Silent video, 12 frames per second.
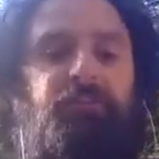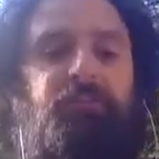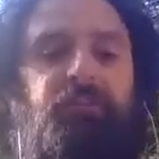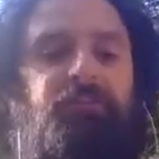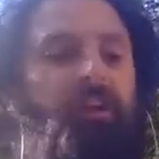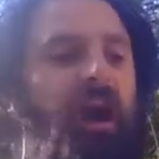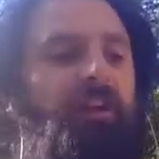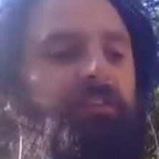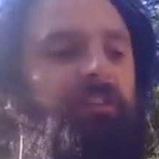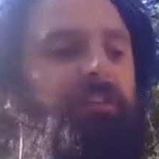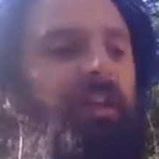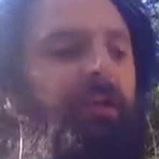They're shocked
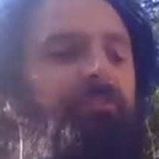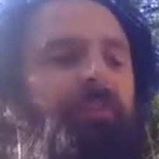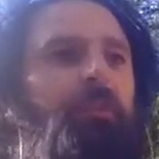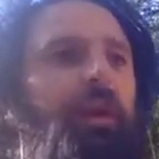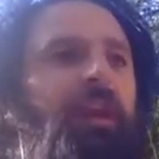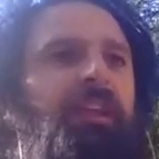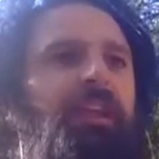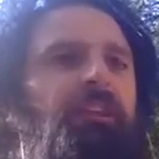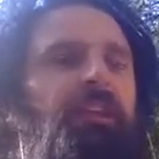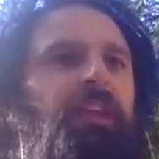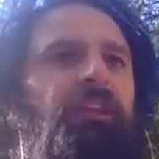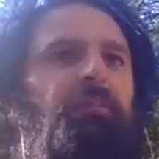that they come to a wedding and
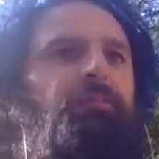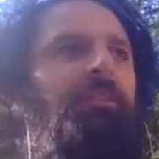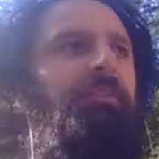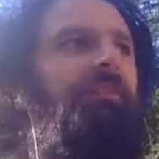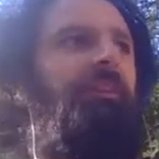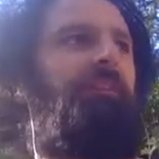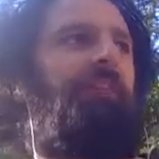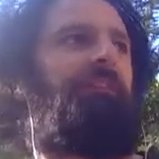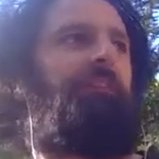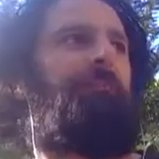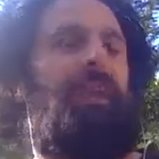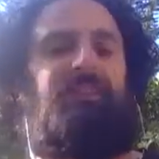they hear music that's
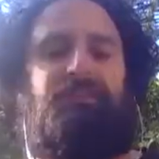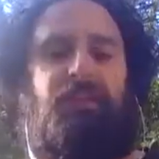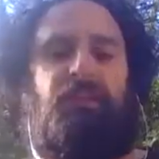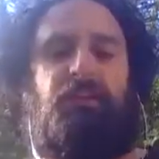amazing.